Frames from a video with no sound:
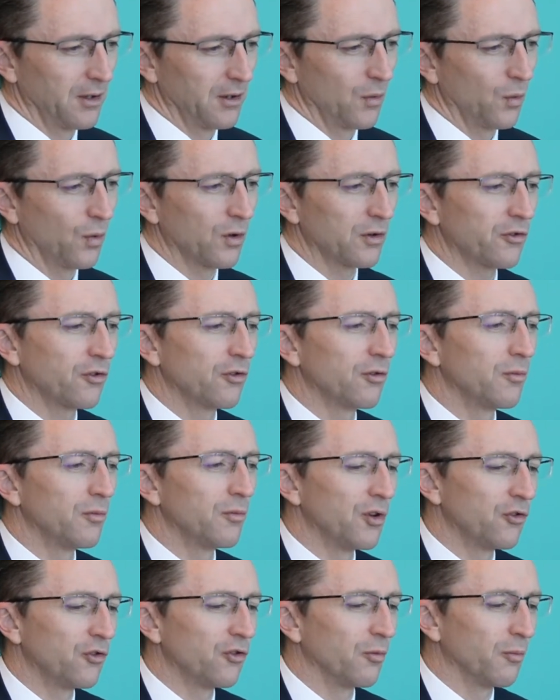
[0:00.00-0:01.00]
what should
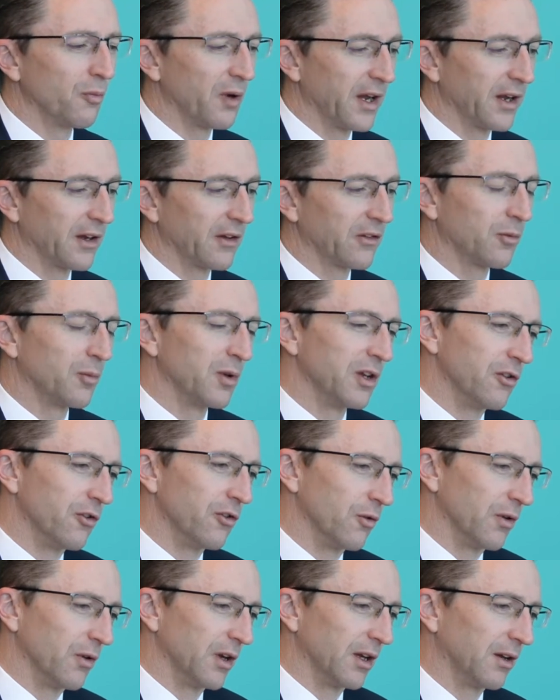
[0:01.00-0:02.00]
mutual banks be
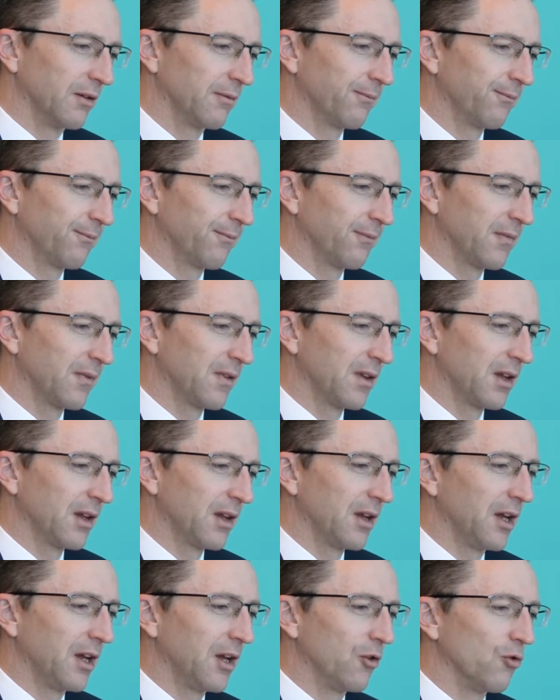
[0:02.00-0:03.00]
doing
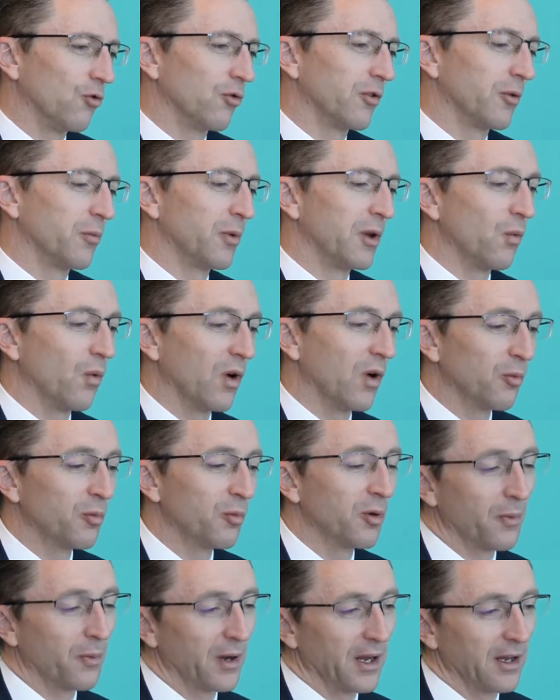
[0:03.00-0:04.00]
in order to be well
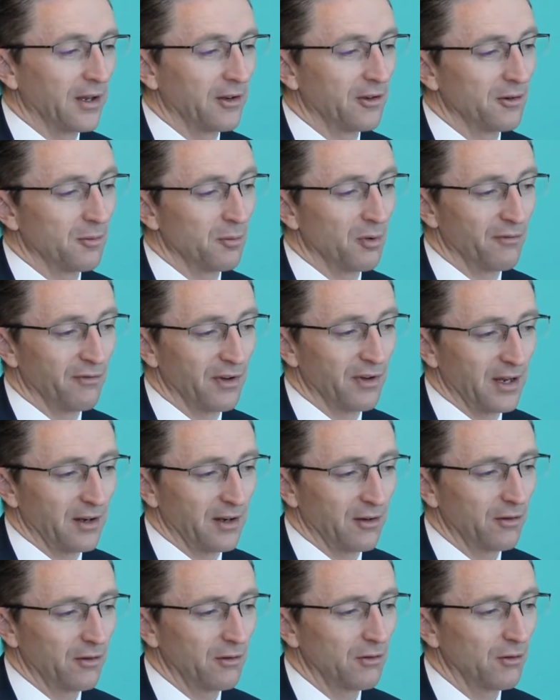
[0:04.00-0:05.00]
prepared to
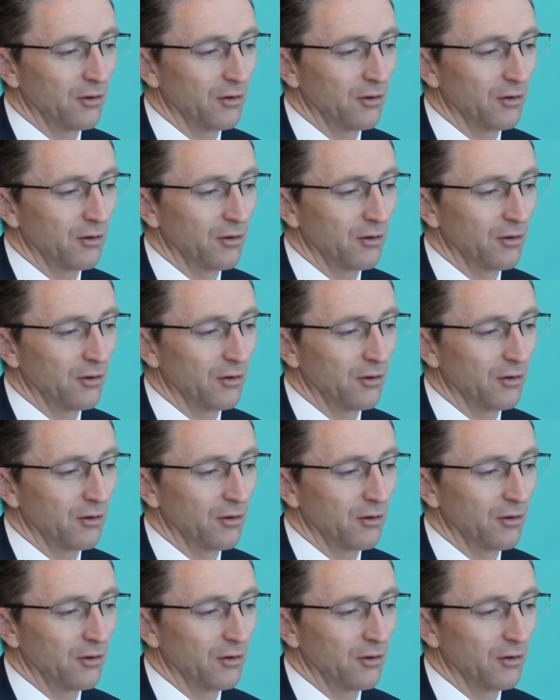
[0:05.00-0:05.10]
prevent